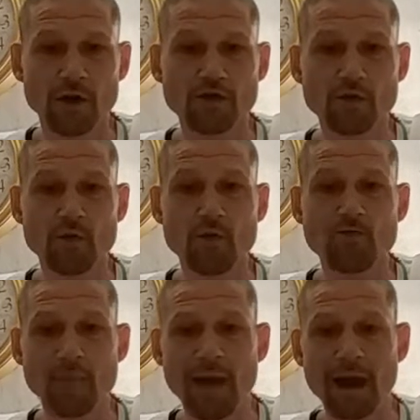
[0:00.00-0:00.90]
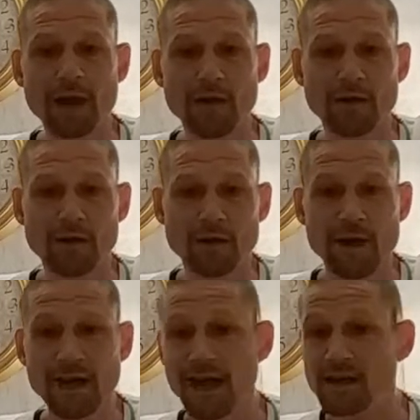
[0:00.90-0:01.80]
to rebellion
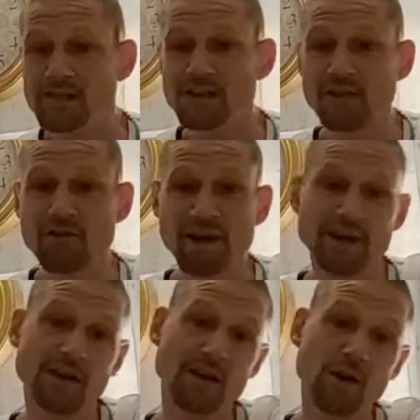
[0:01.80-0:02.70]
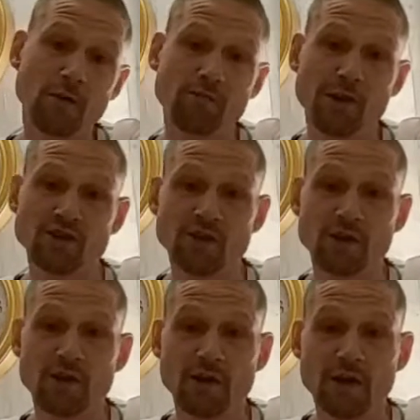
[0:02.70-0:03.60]
against tyranny and oppression,